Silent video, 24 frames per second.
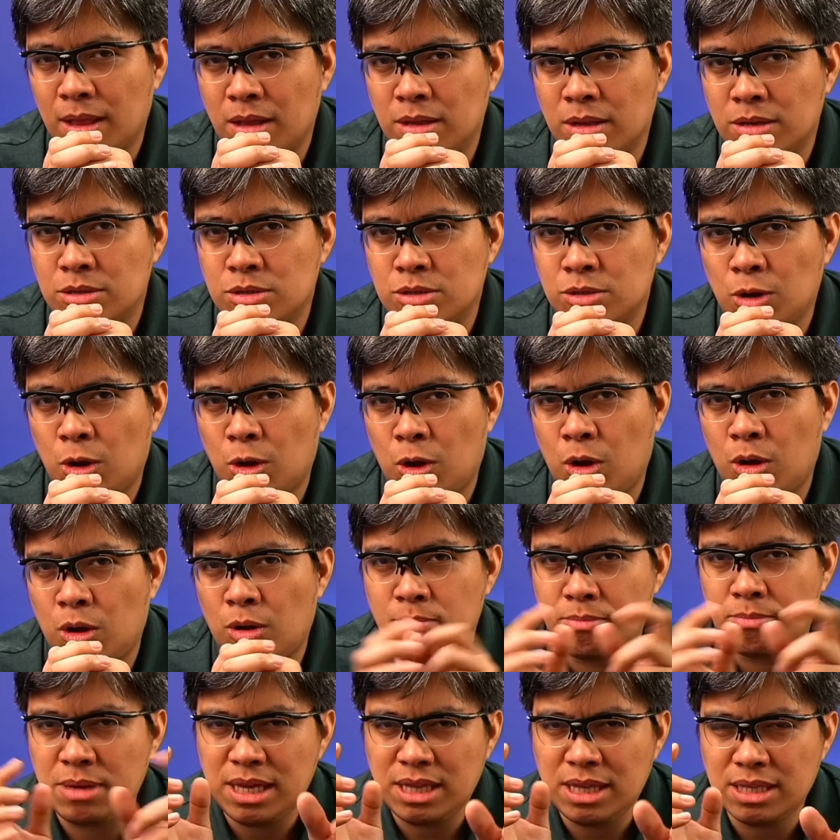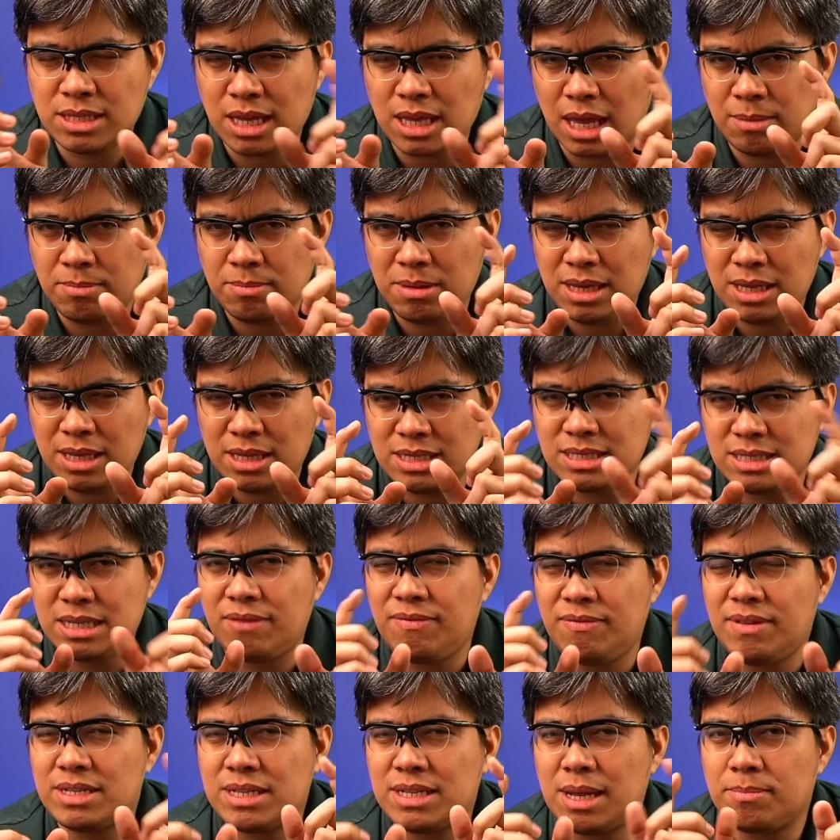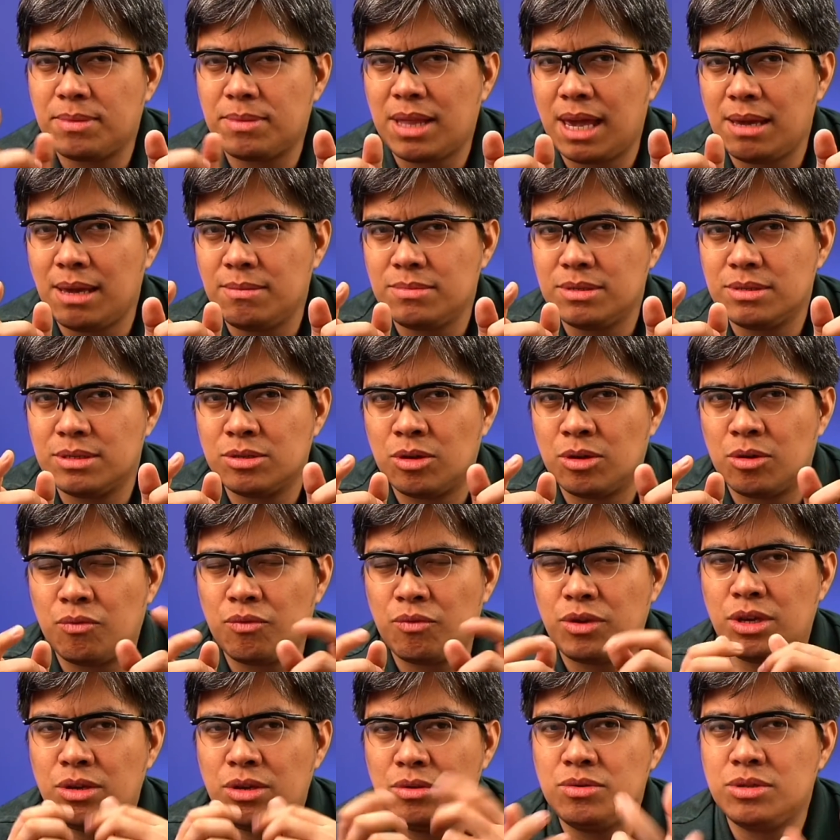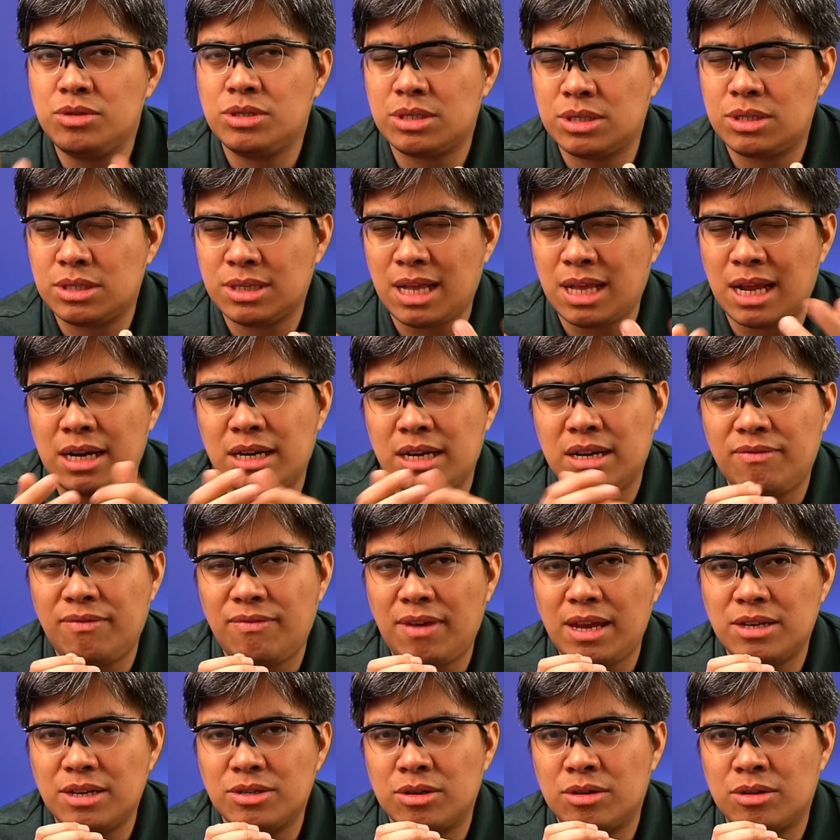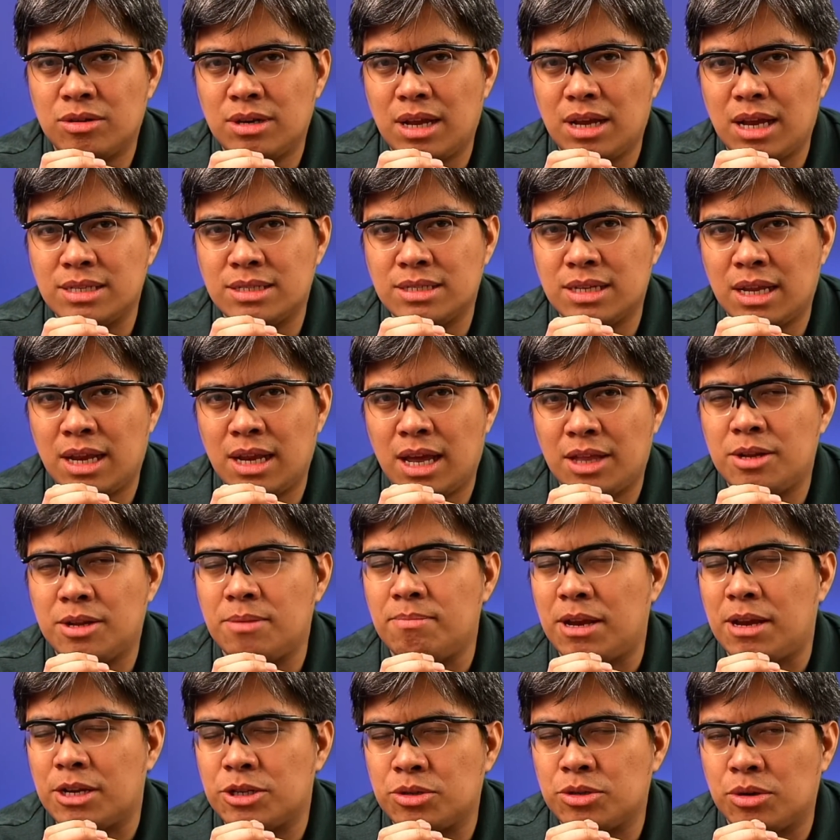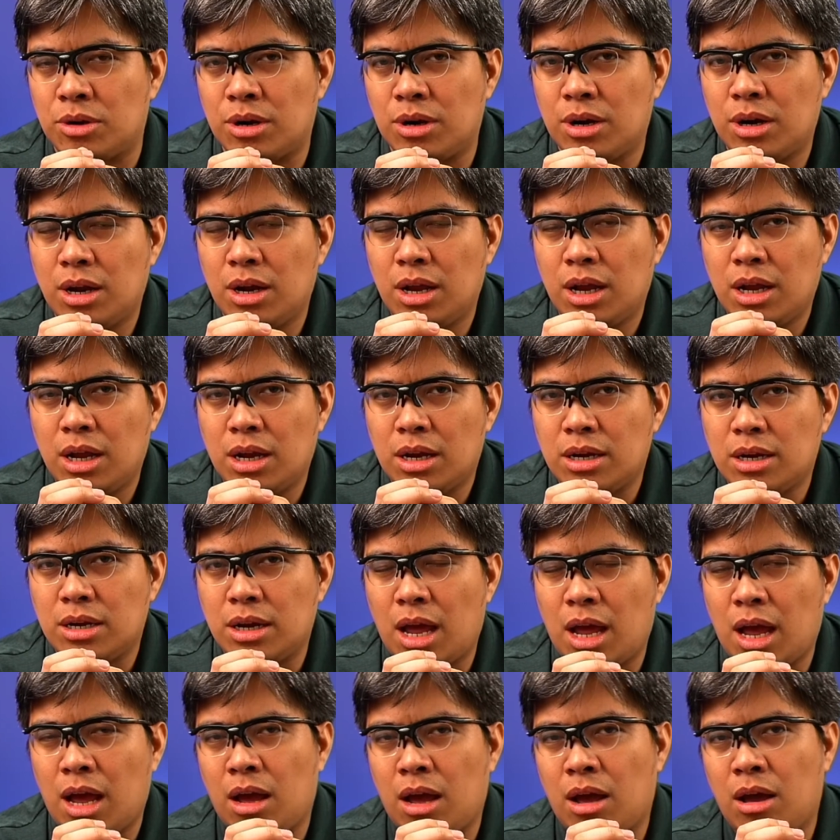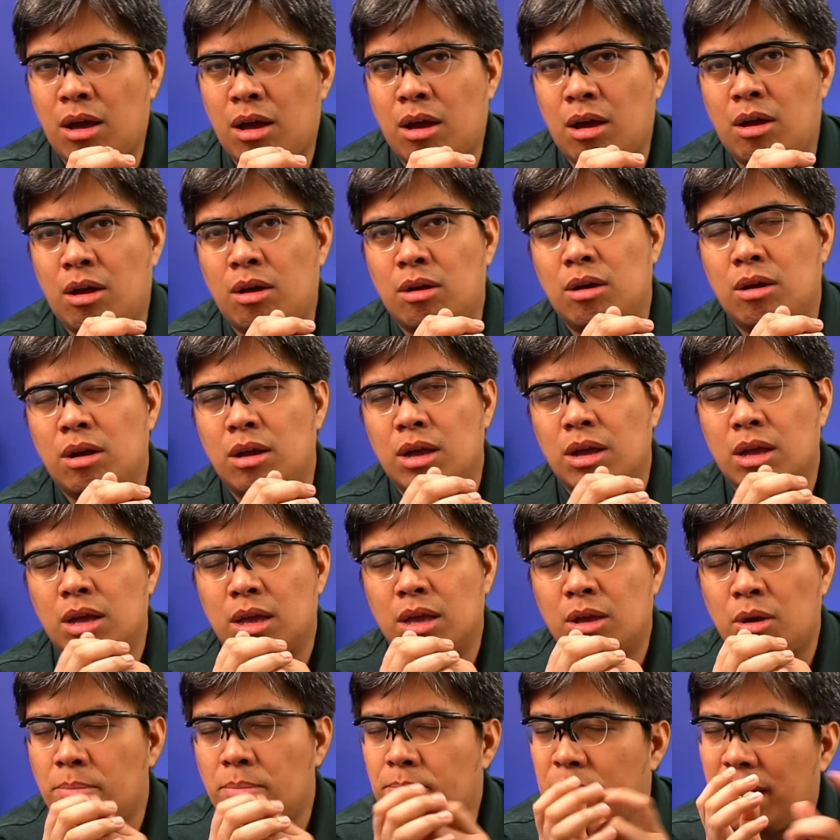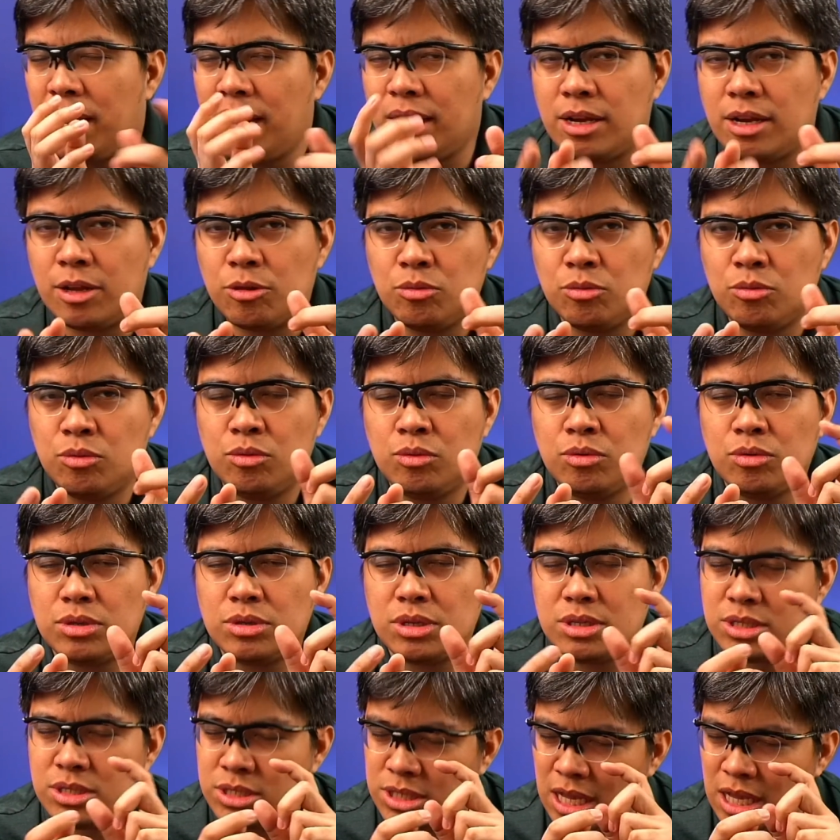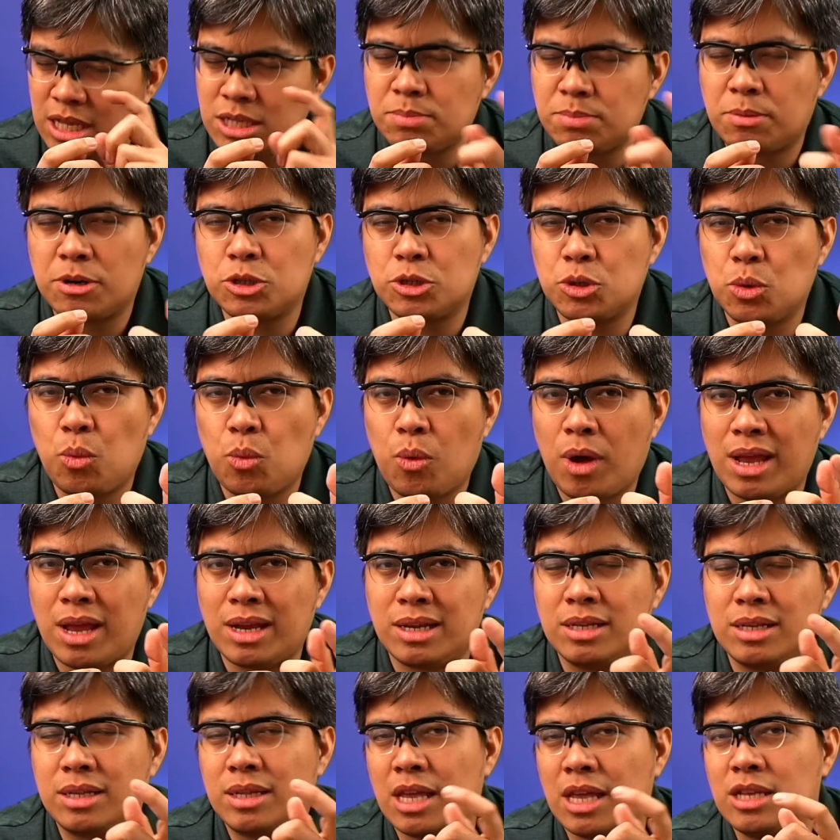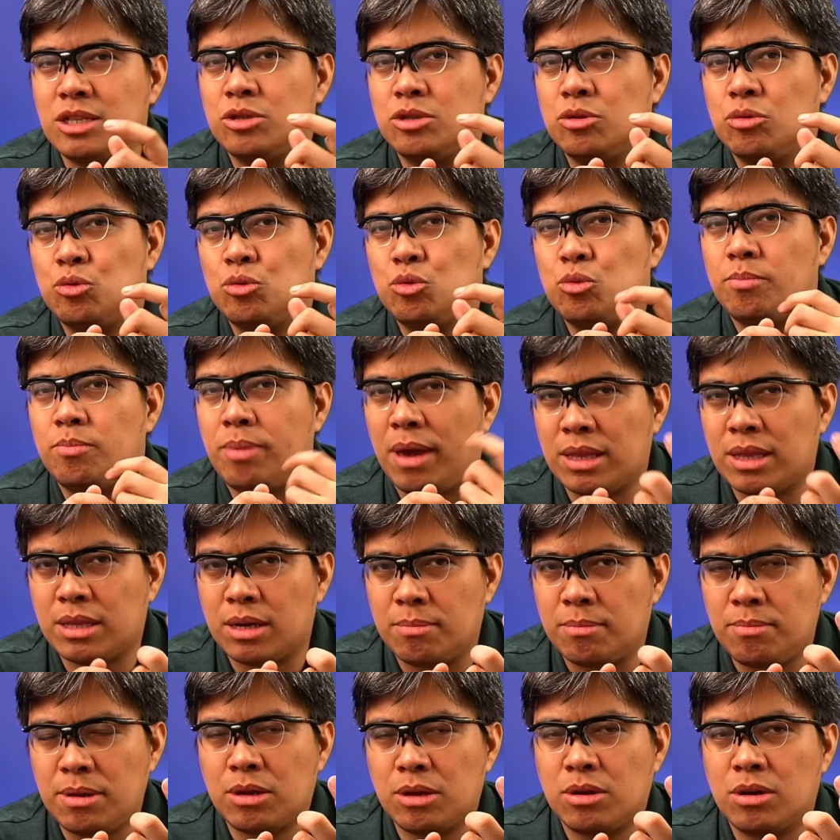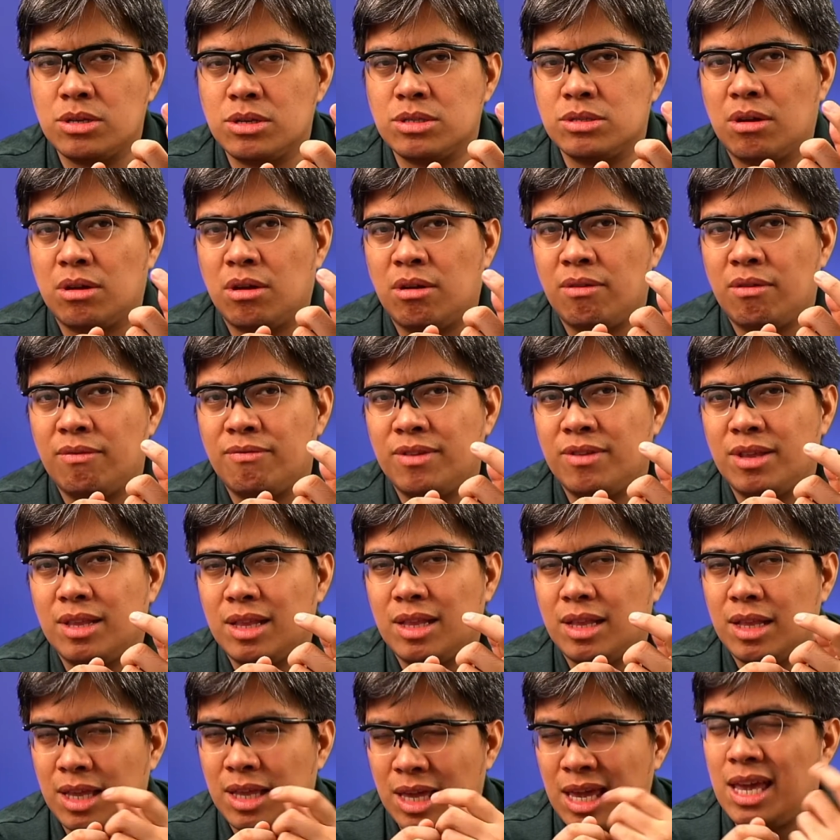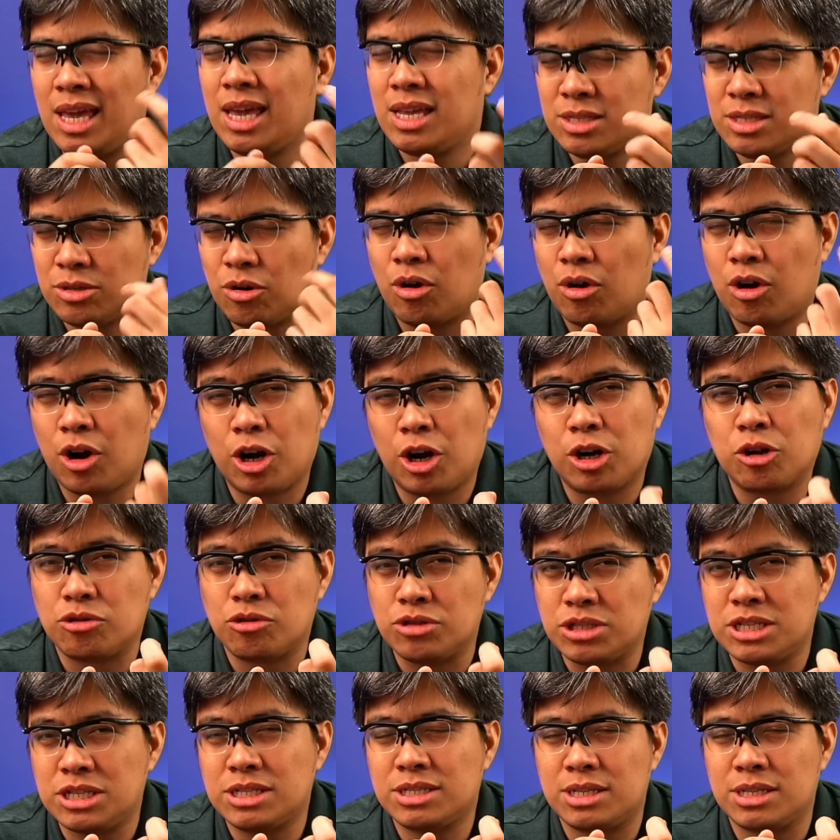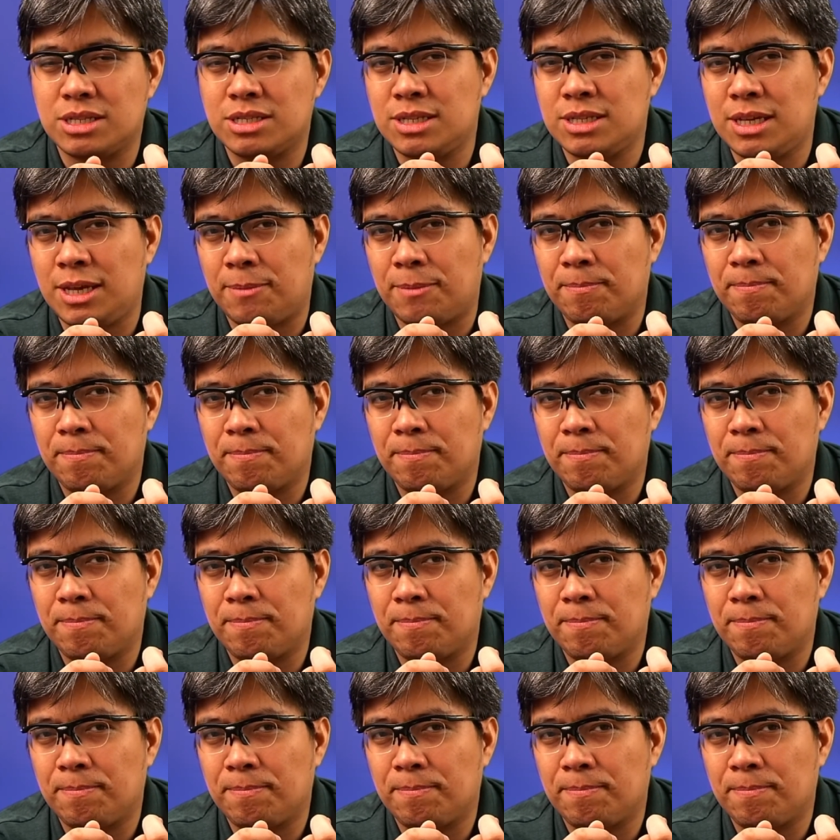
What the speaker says: So means can be deceiving sometimes, so we use standard deviation as another measure. Now, comparing the two, salesperson one tends to do better because of his or her consistency.